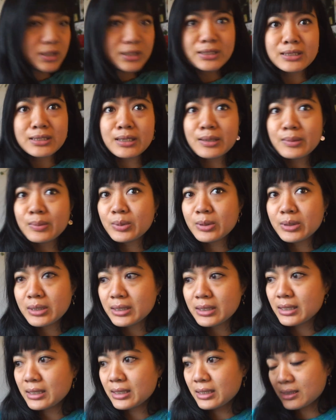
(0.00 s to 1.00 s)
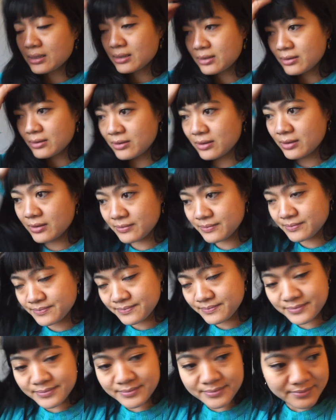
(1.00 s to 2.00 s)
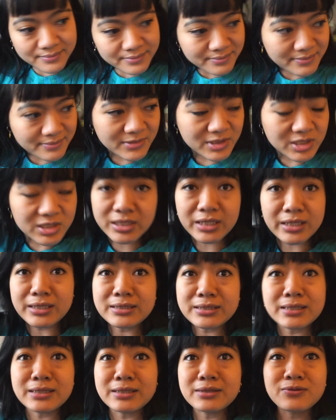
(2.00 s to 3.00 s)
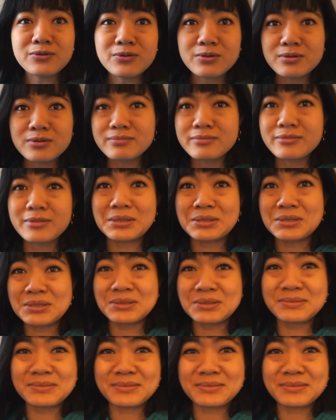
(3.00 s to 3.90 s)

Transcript: clean up and just get excited for lunch,